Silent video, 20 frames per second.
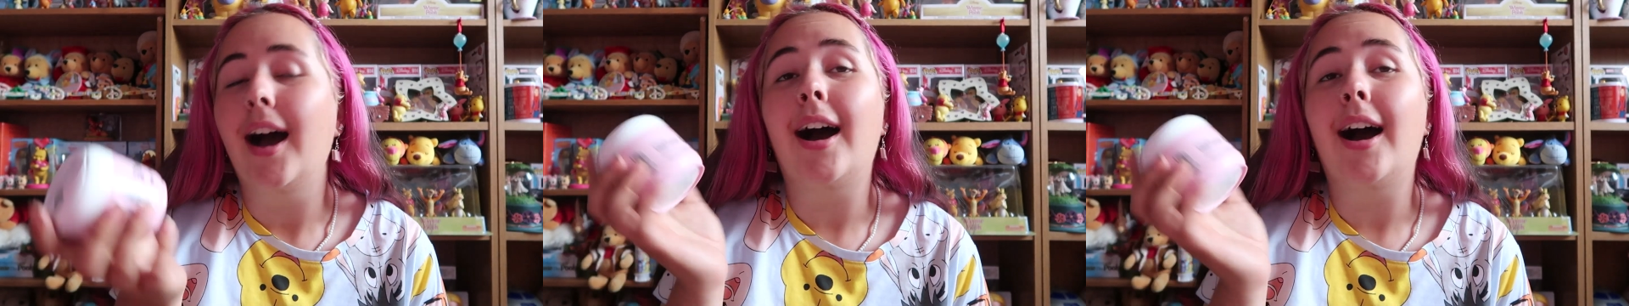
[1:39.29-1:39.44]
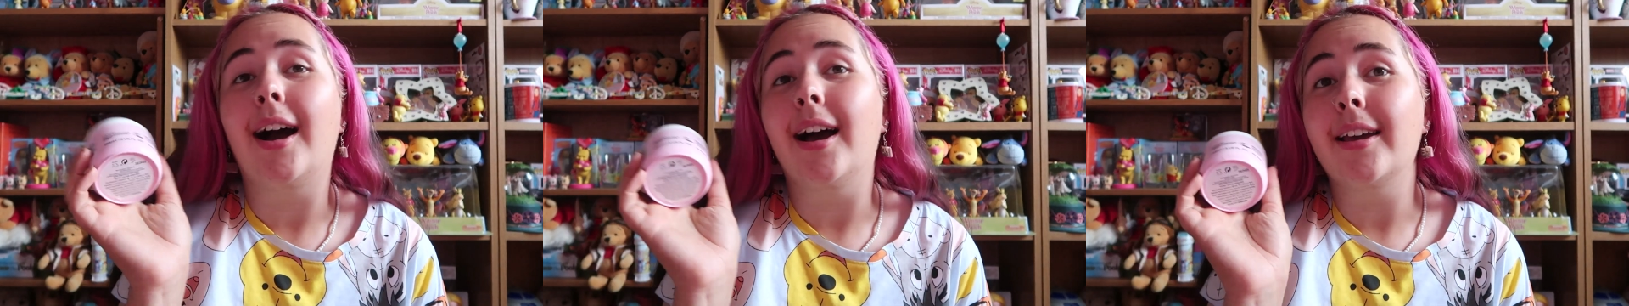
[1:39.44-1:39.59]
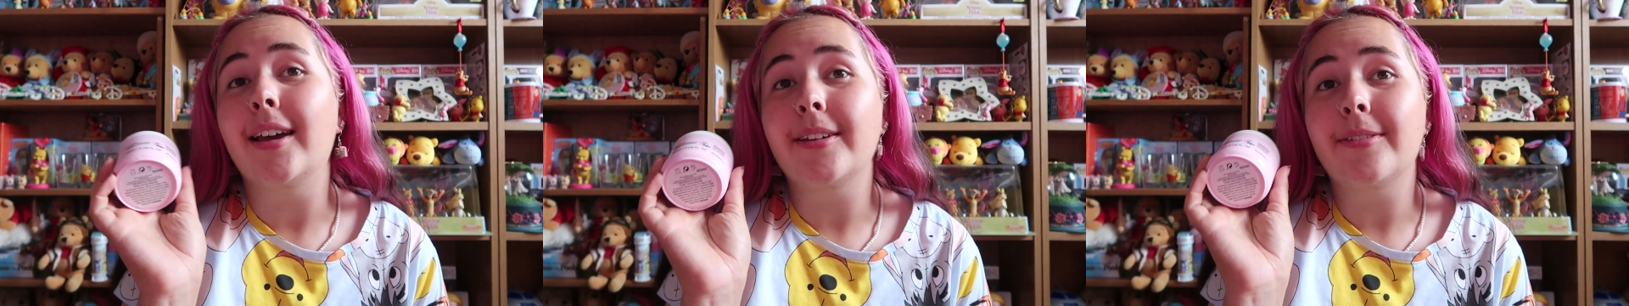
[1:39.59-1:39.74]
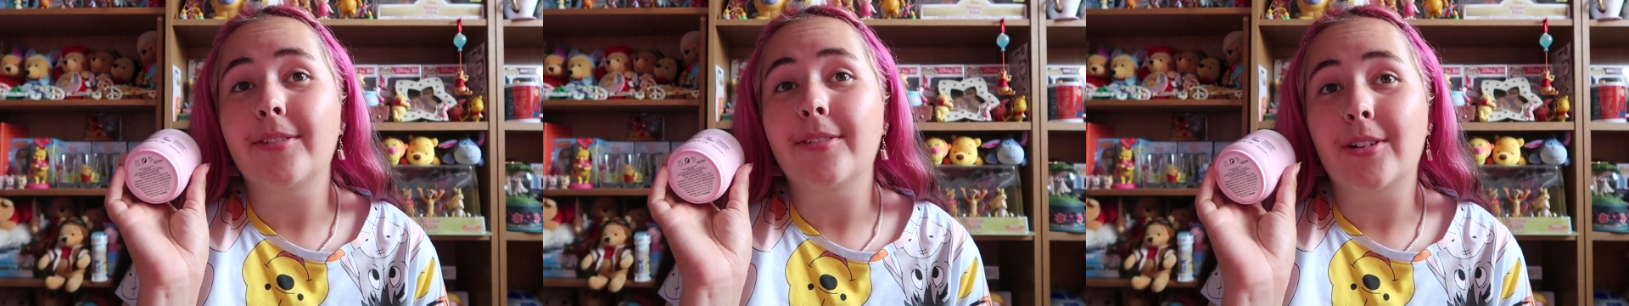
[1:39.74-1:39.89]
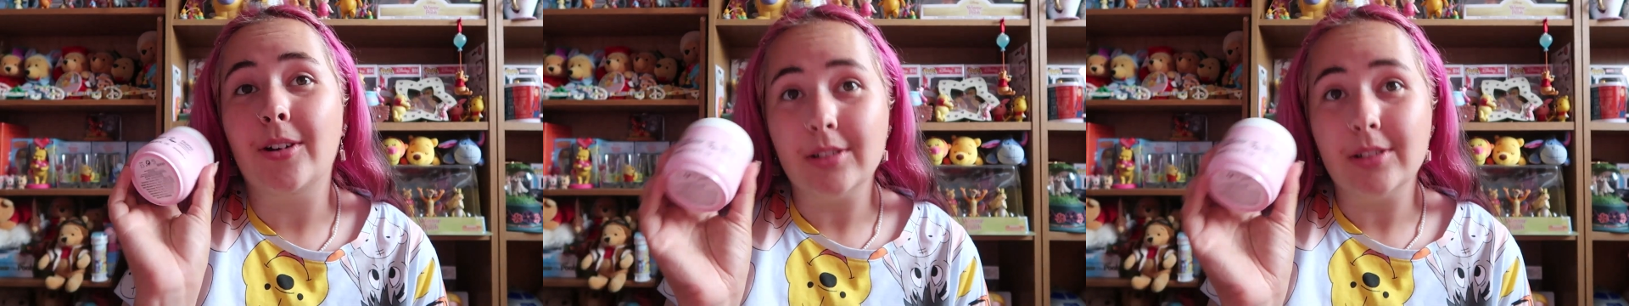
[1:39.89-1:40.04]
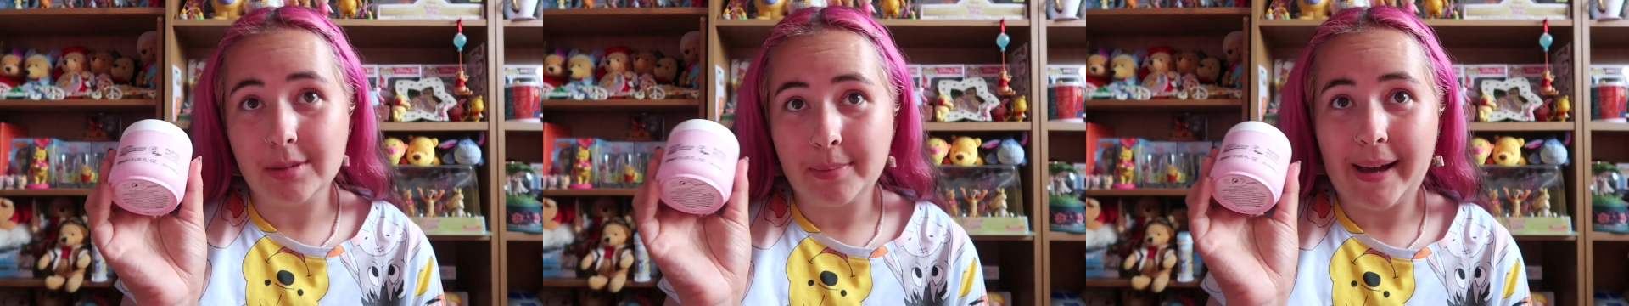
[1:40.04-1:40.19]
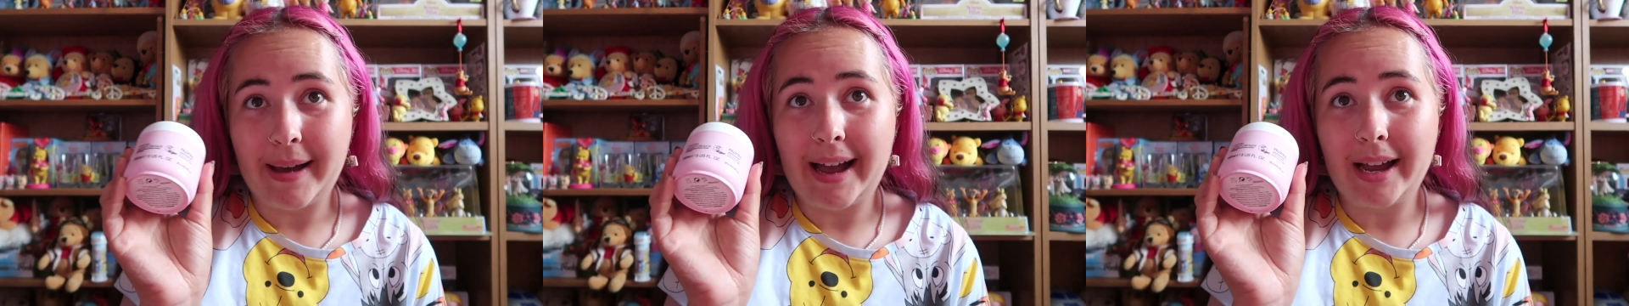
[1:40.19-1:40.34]
I forgot
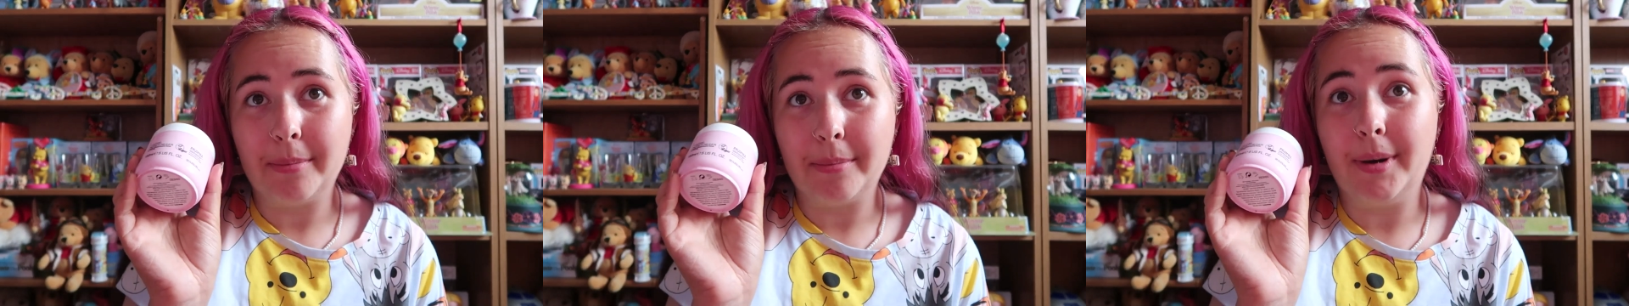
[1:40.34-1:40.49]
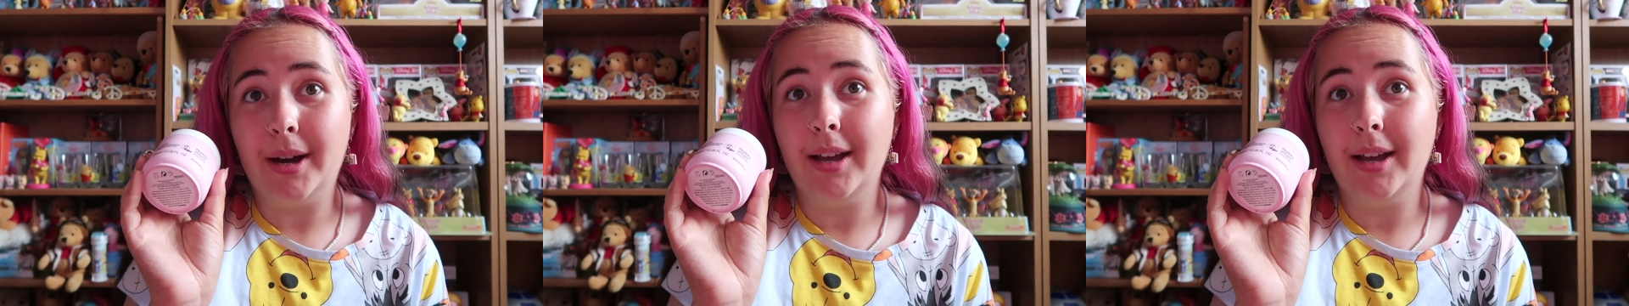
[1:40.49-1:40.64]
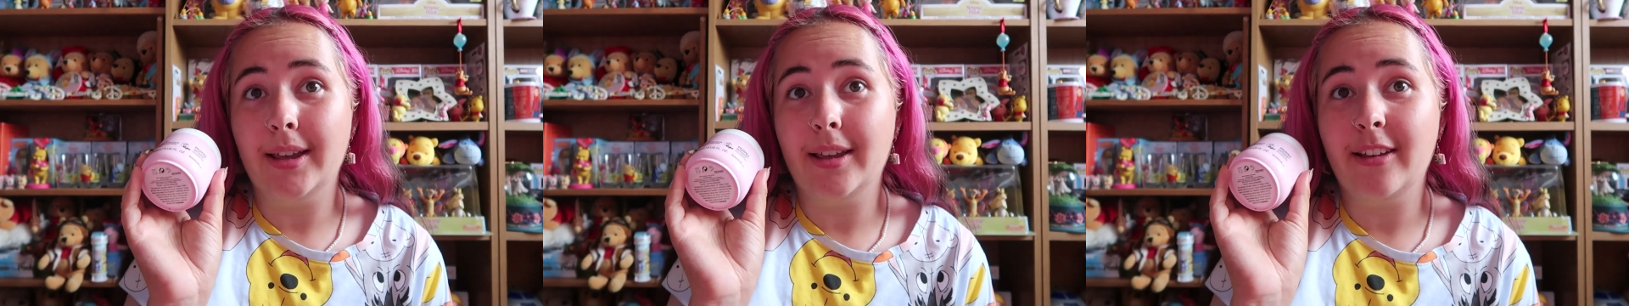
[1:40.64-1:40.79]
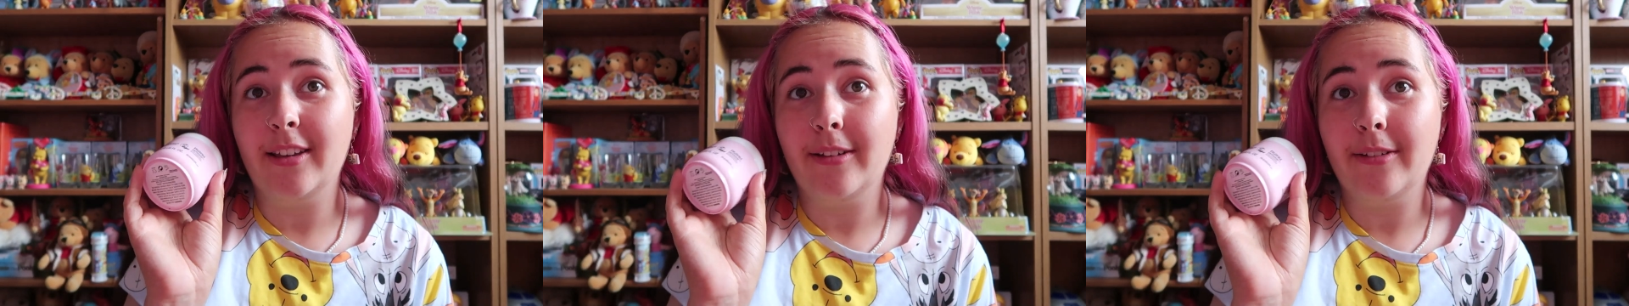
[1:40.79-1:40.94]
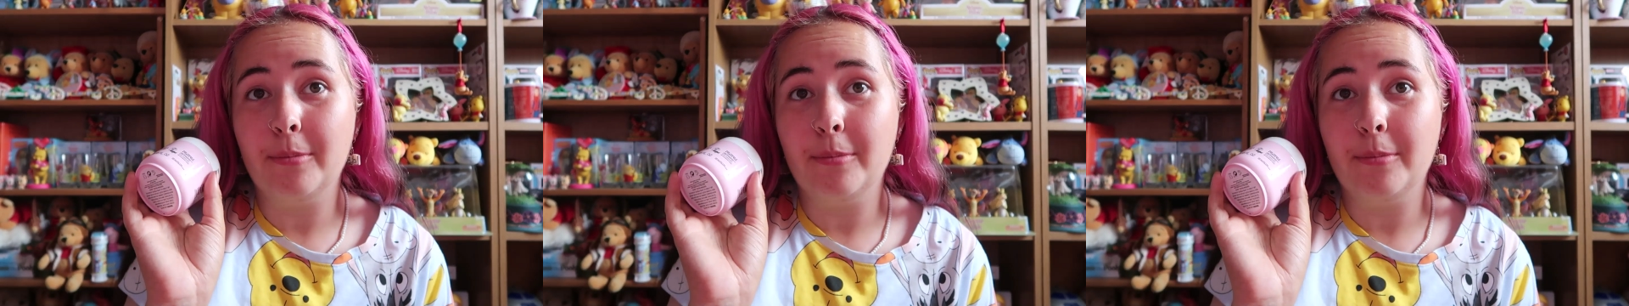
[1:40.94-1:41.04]
to pack my